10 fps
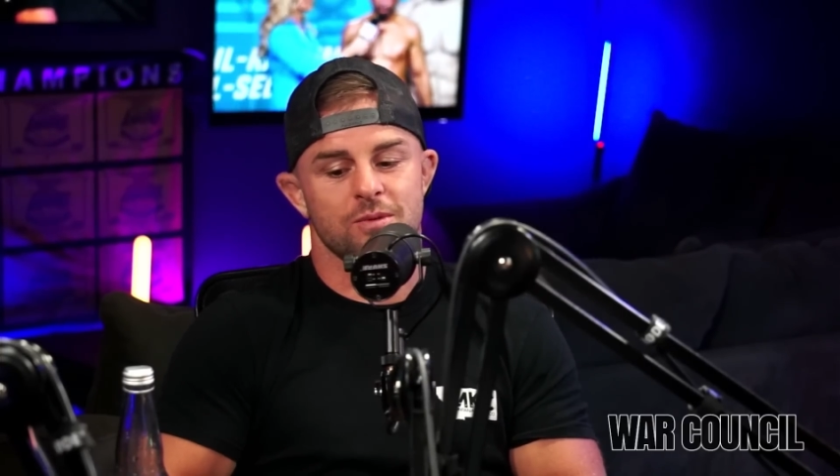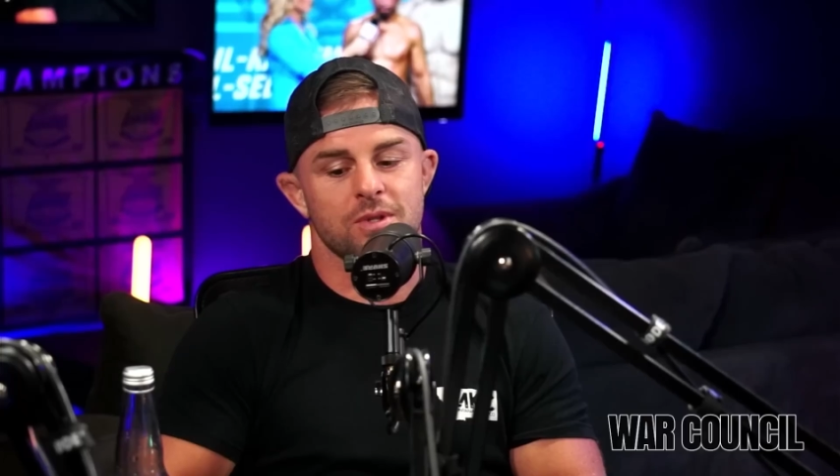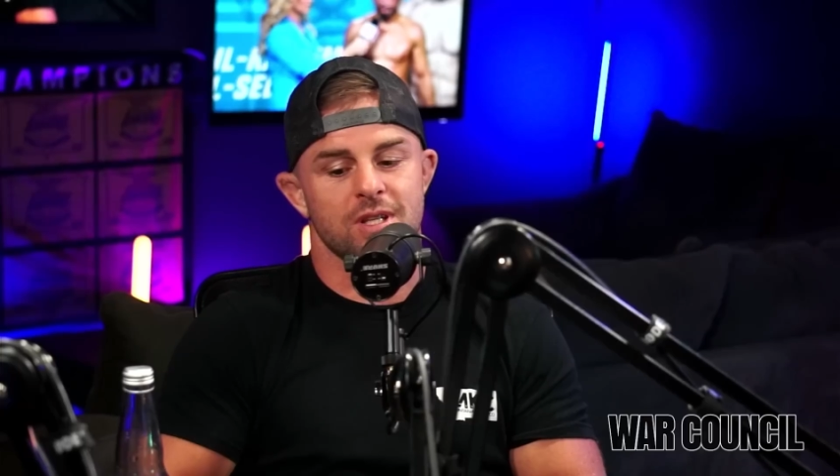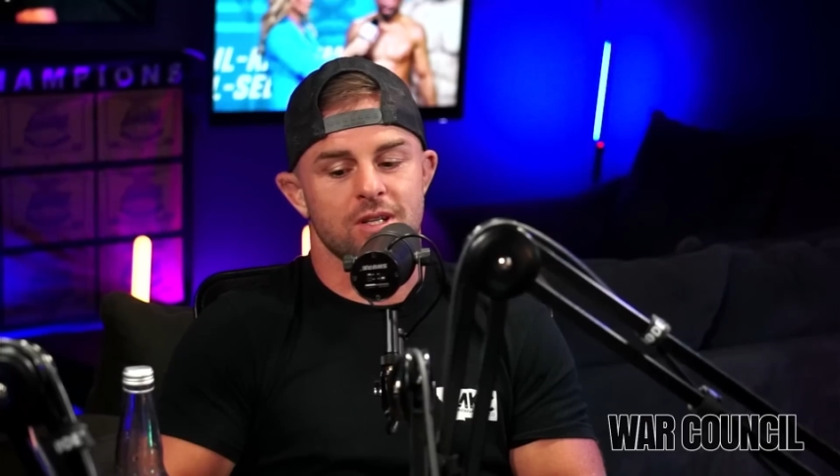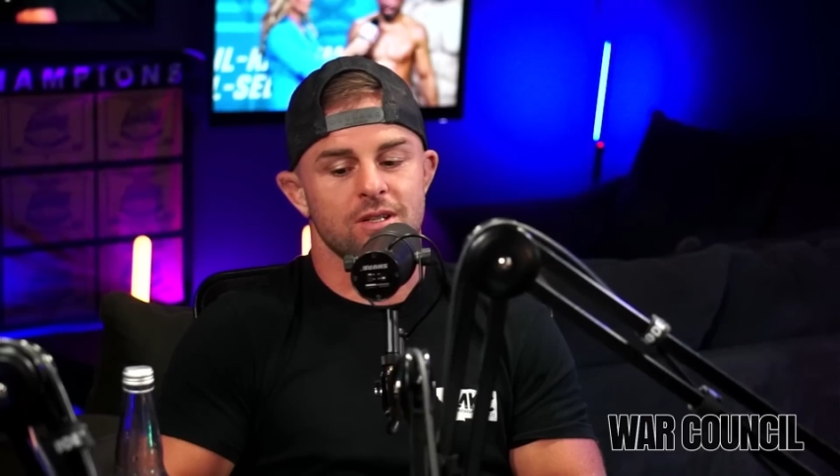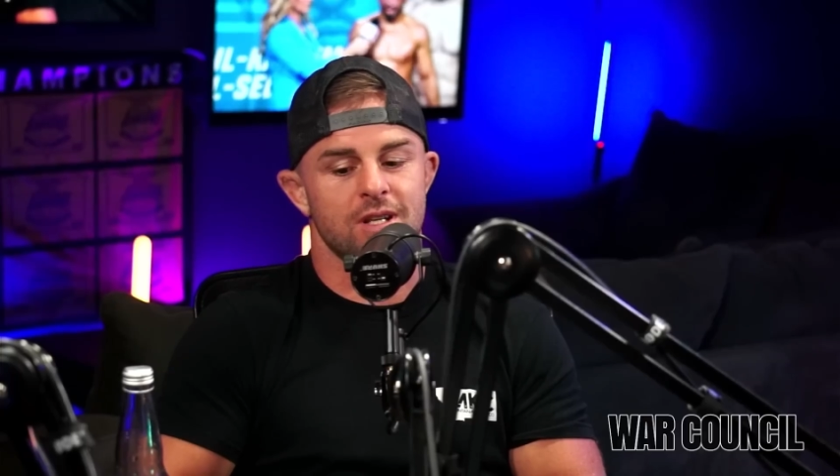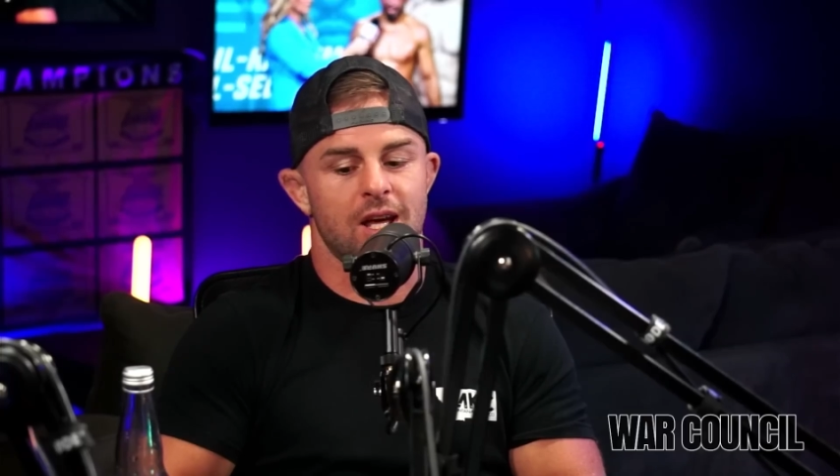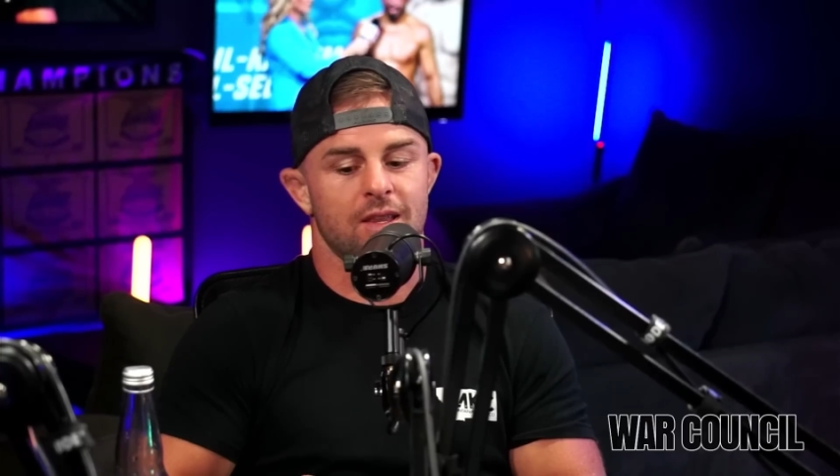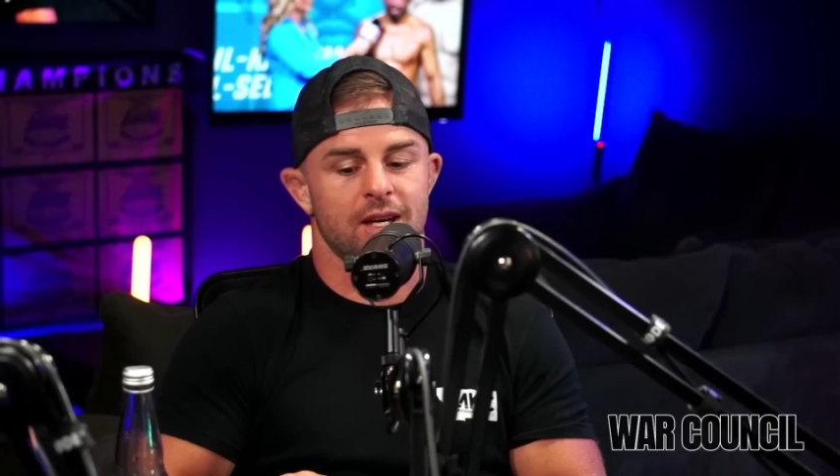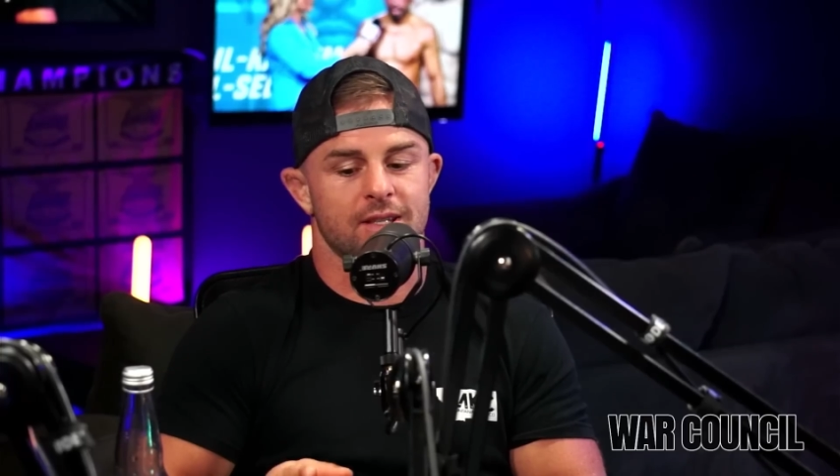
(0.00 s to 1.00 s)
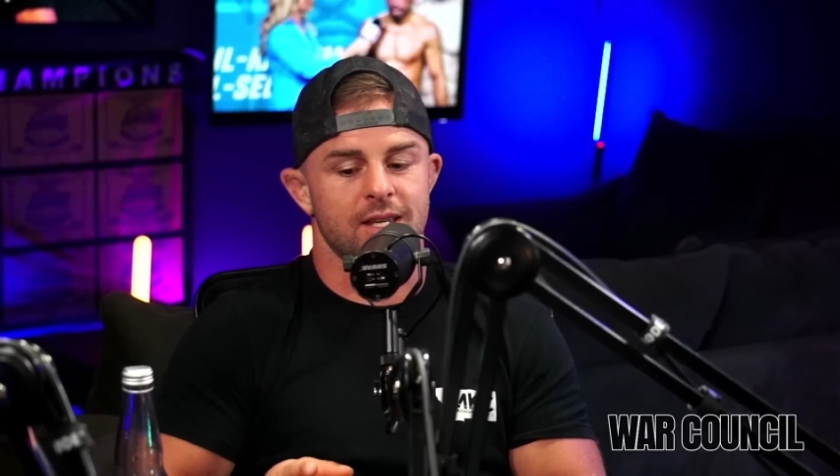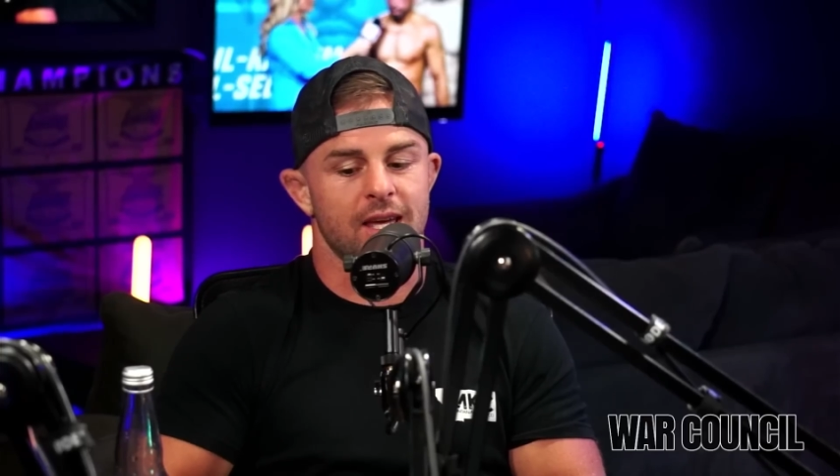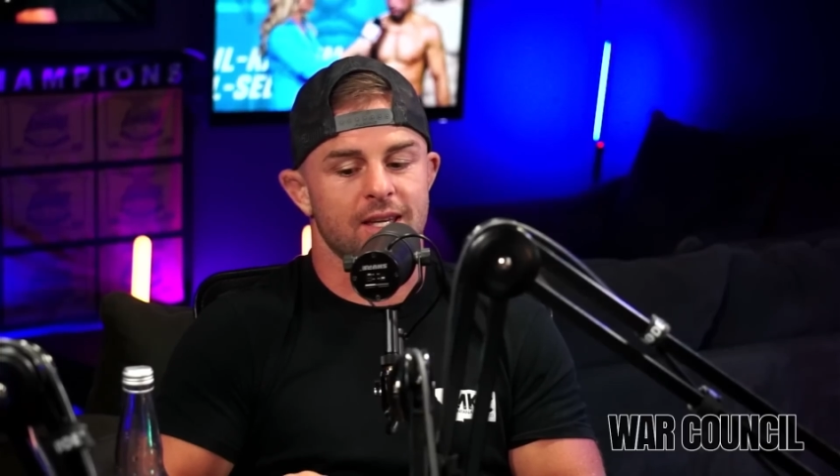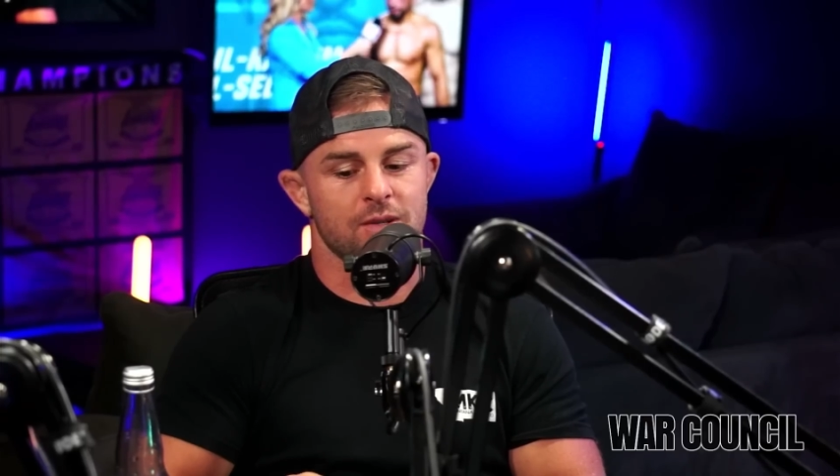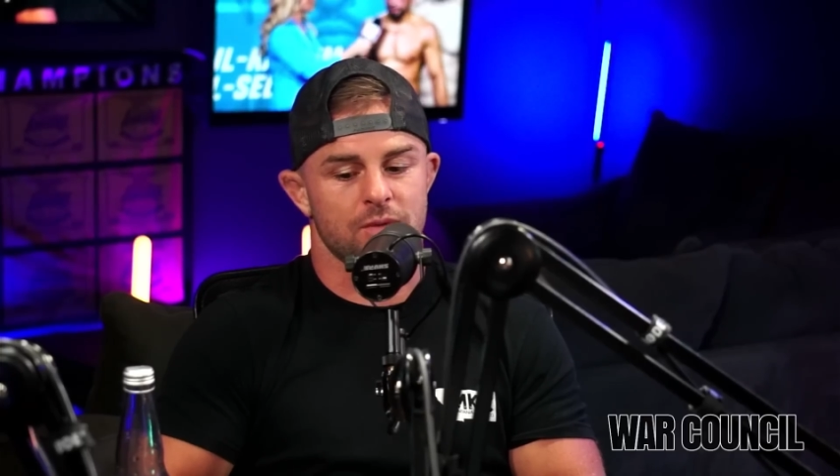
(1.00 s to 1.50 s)
really good at like
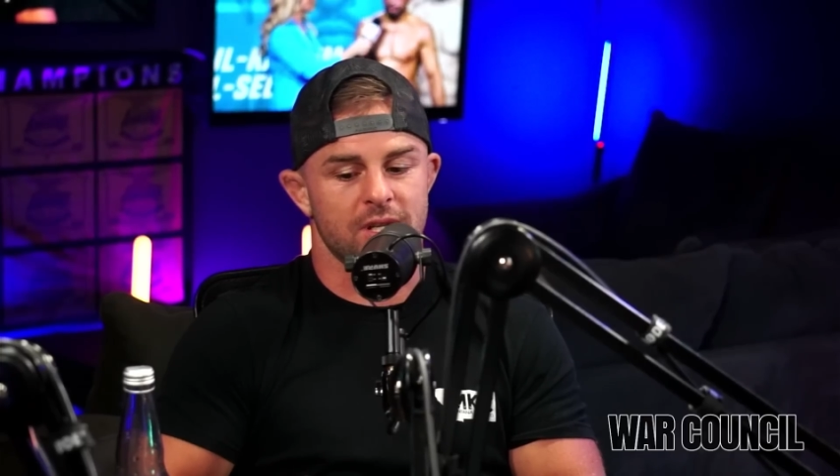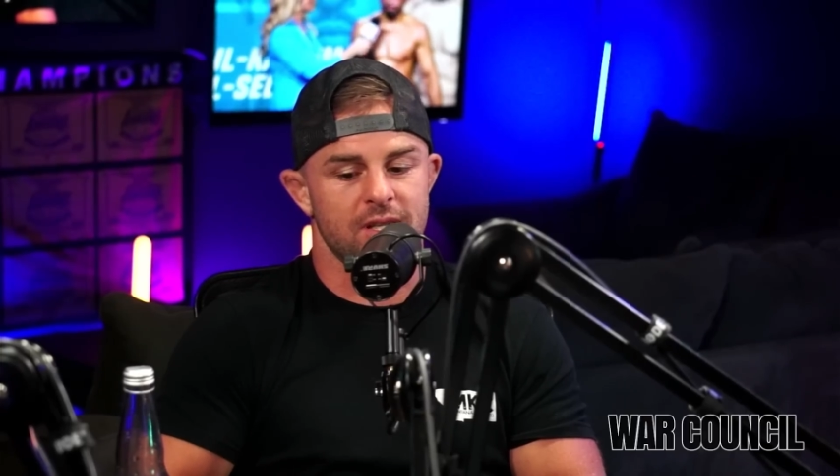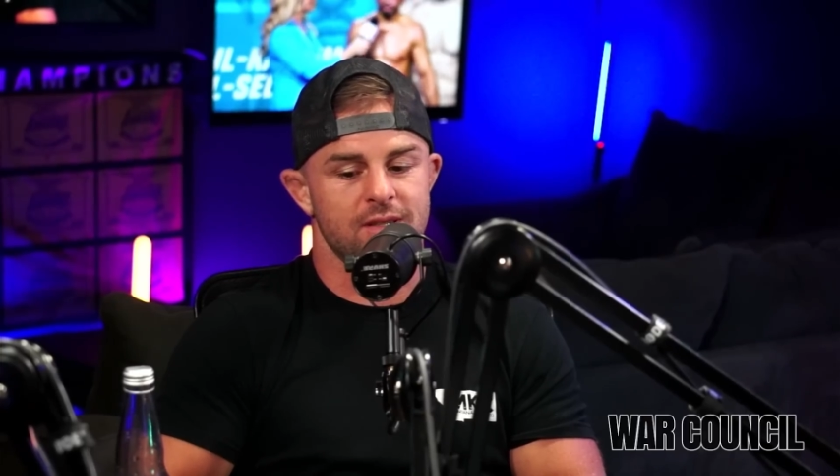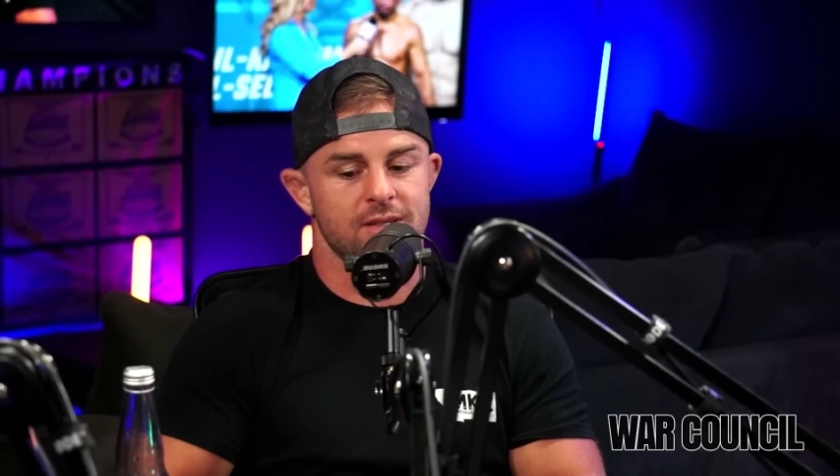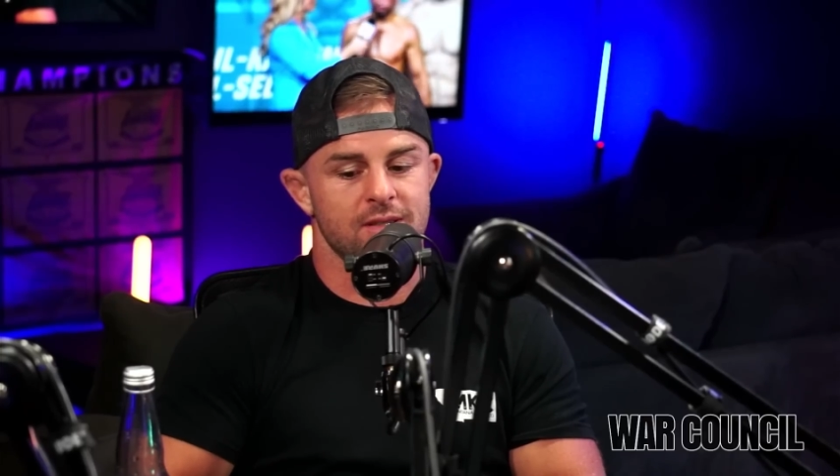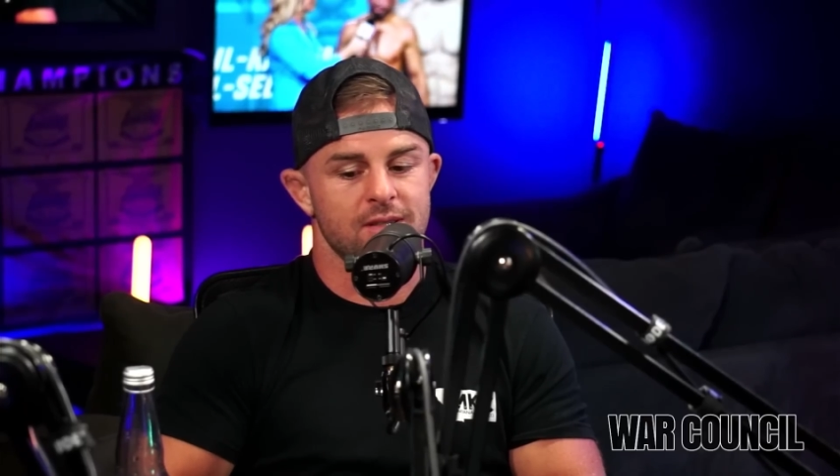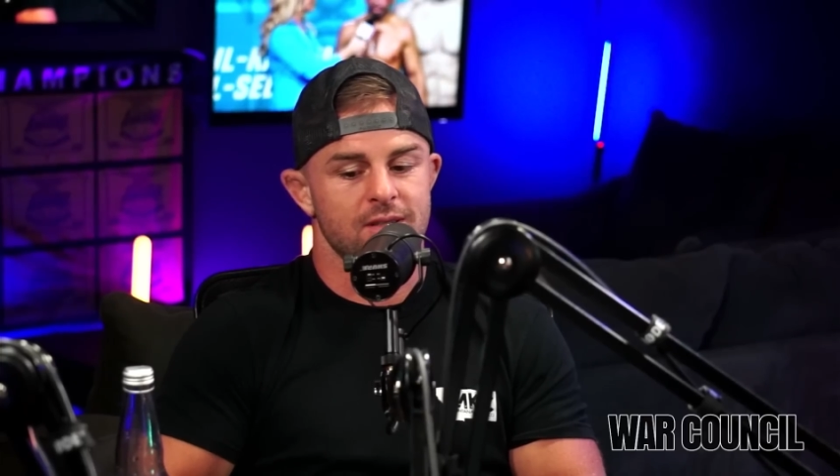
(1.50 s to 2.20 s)
taking reads